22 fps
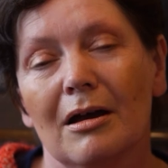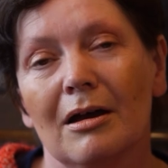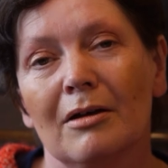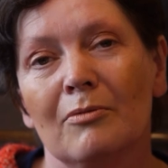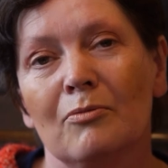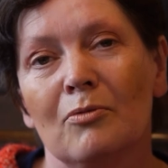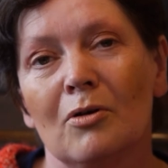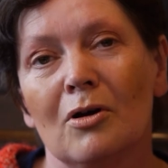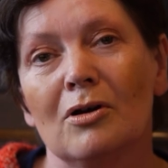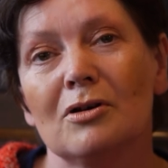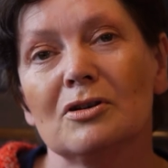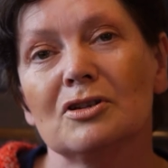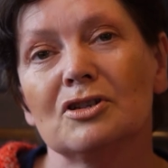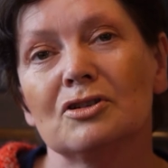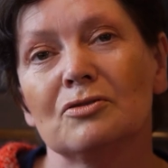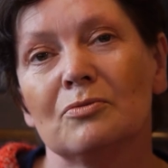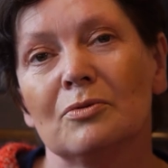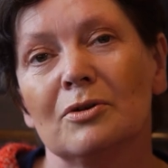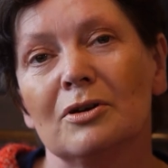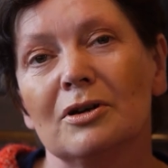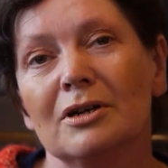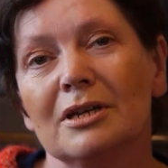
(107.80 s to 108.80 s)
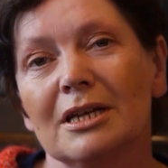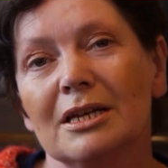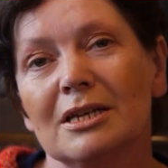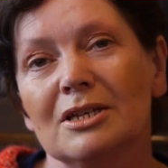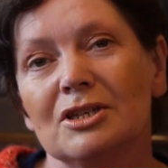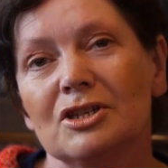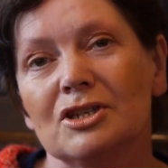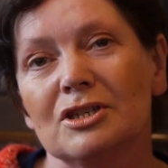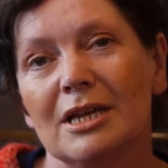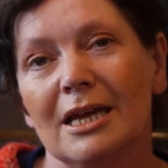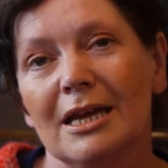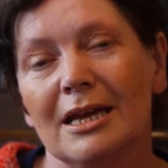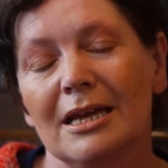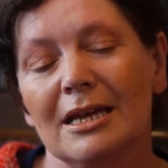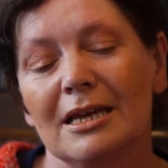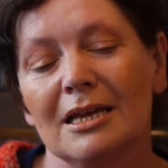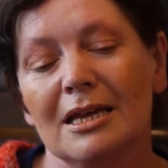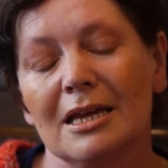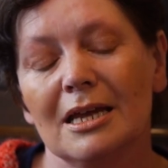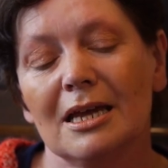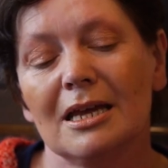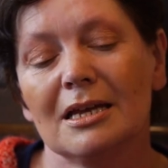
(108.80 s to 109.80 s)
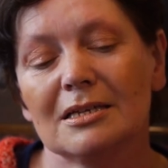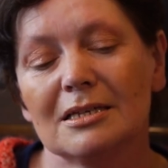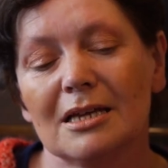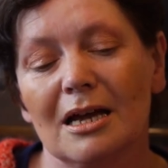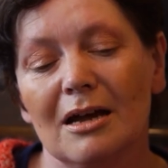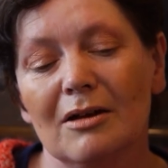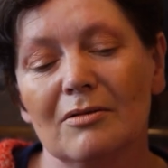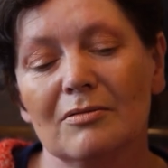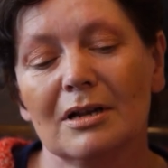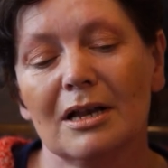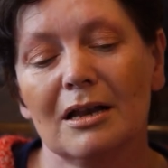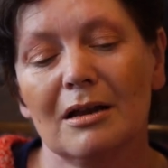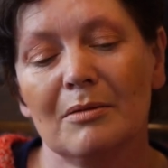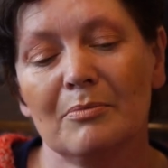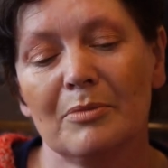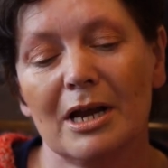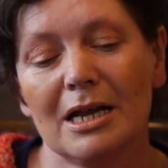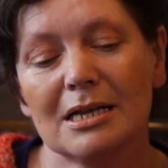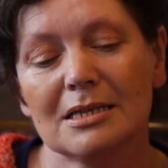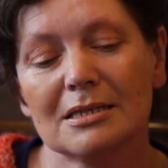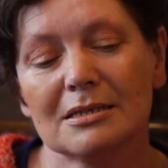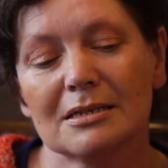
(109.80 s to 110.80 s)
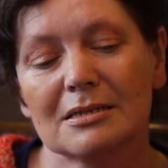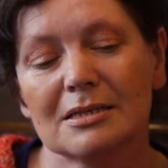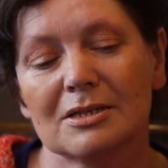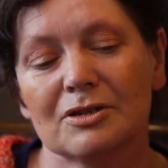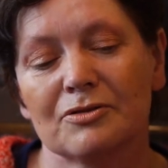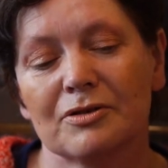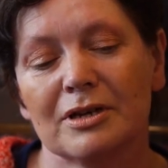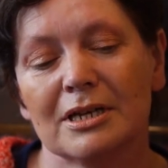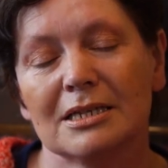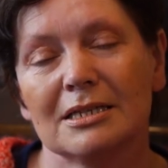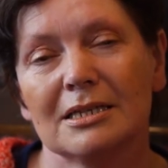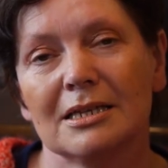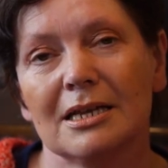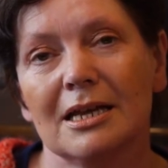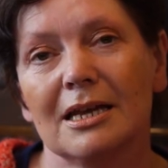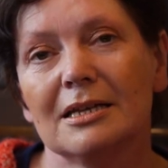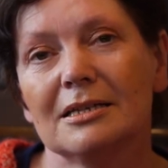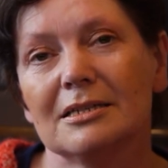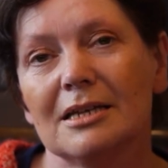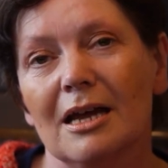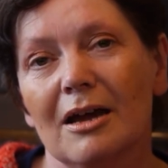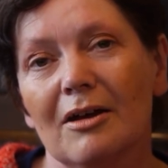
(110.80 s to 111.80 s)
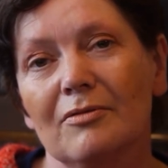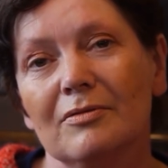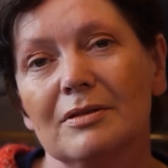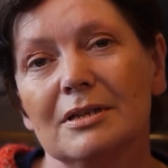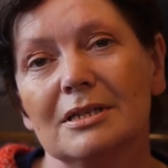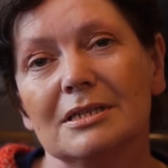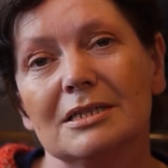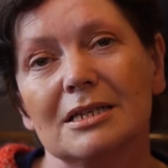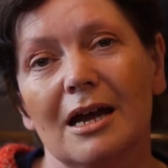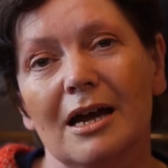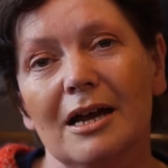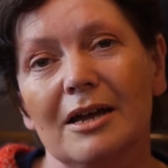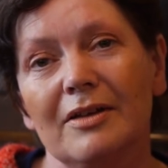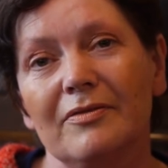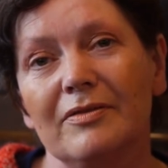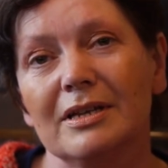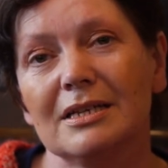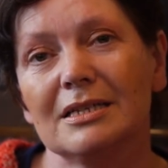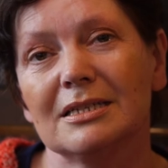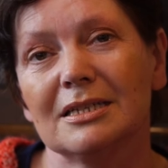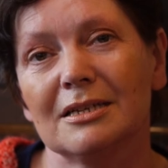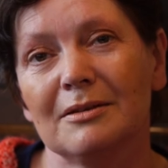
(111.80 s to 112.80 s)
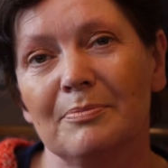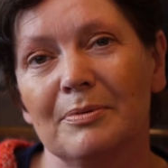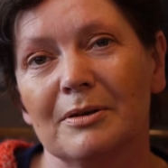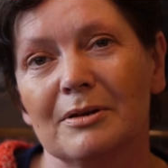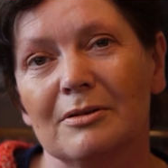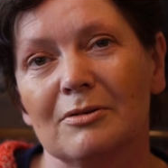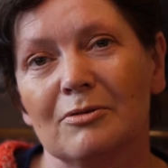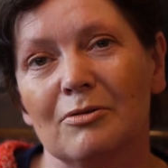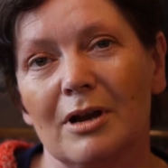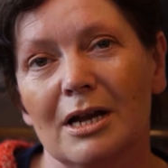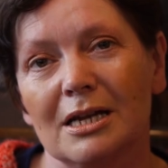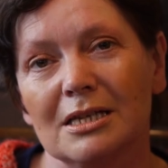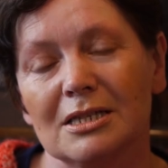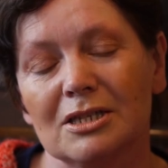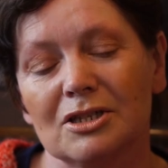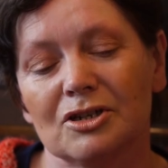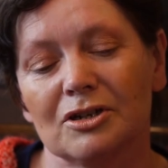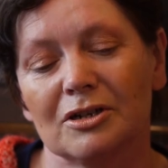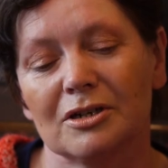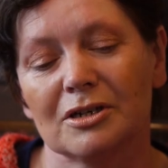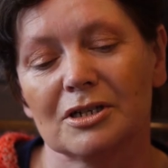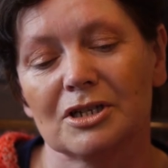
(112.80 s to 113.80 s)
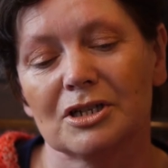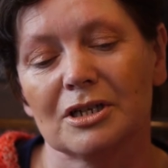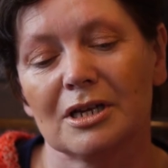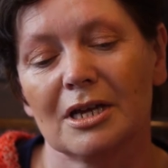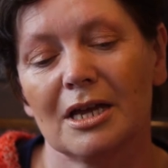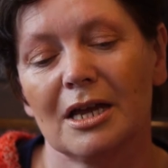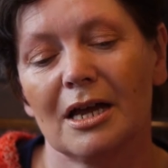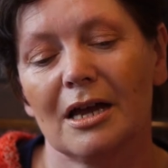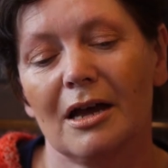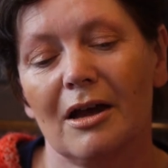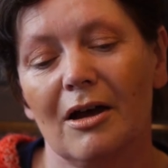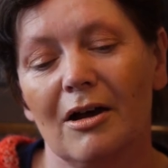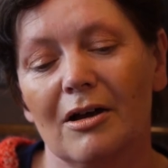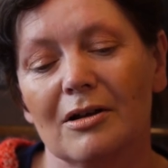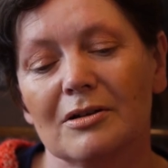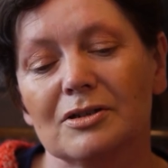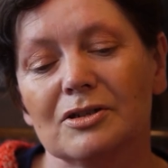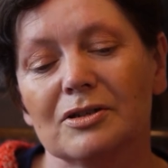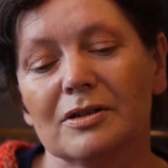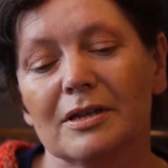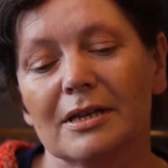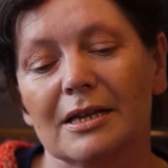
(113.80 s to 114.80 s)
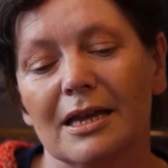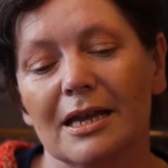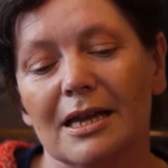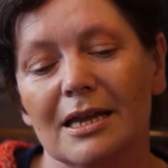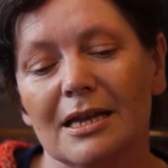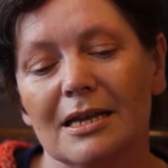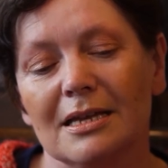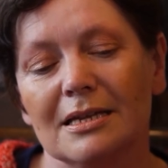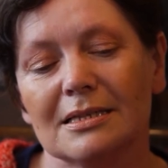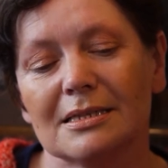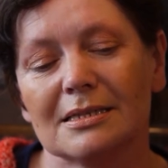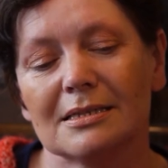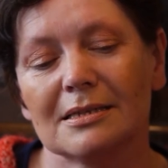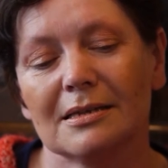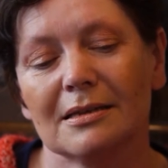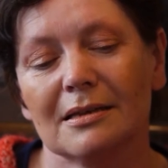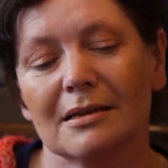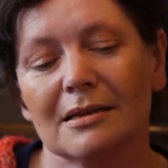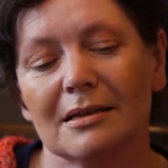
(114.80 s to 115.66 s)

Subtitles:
I walk to work each day, down Clanbrassil Street, down the diving dip at Christchurch, onto the quays.